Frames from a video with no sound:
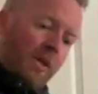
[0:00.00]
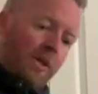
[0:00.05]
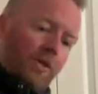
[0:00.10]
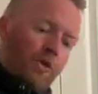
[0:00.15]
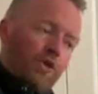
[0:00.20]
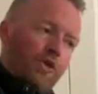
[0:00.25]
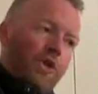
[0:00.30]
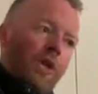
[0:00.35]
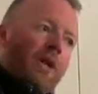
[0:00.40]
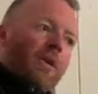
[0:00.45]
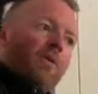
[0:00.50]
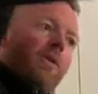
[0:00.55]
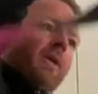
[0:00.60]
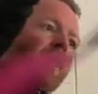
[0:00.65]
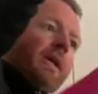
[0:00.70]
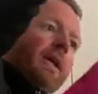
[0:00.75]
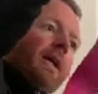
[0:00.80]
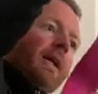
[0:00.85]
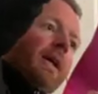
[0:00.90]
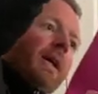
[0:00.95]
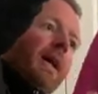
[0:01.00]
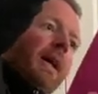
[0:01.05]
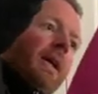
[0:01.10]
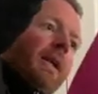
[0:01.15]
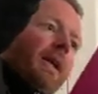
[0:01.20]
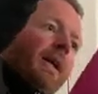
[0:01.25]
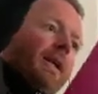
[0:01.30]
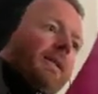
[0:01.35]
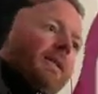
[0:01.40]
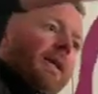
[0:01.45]
Generally, I
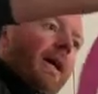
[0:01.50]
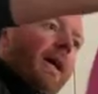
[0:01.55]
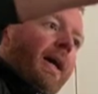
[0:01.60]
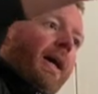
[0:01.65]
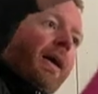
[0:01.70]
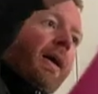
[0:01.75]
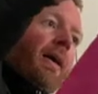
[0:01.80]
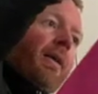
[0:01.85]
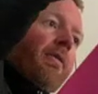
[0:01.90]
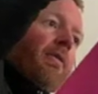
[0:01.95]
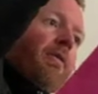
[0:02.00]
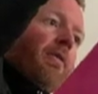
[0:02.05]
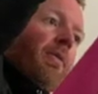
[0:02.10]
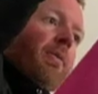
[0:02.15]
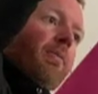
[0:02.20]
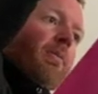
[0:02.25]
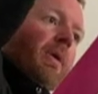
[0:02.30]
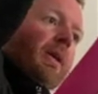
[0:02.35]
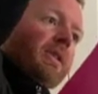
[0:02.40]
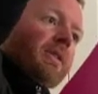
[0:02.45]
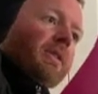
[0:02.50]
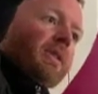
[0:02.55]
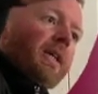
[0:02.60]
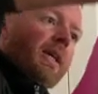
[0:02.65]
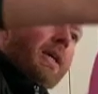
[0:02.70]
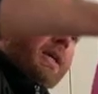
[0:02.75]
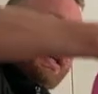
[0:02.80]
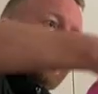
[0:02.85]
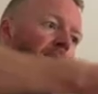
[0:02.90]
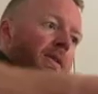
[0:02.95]
like to have my
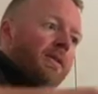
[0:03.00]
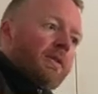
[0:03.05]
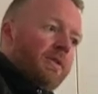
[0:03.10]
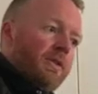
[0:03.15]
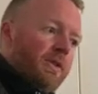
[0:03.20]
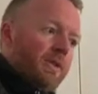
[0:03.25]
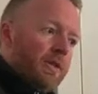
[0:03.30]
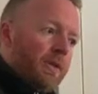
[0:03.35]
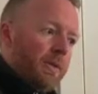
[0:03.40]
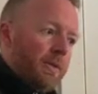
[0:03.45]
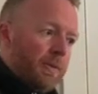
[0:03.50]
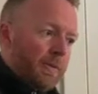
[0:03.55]
skins